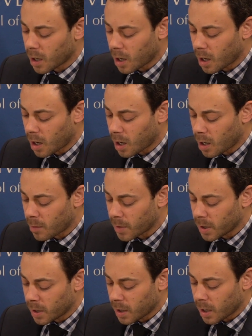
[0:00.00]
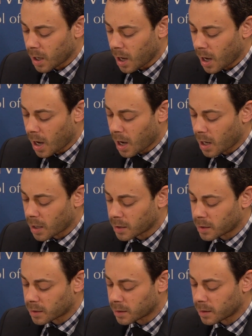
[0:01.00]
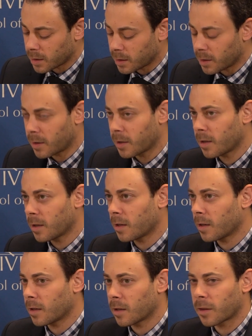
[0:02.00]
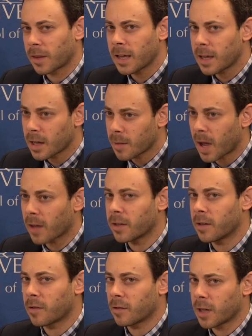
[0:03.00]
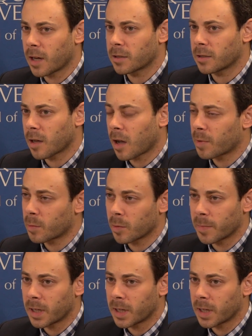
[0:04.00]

and the thinking about the dissertation topic will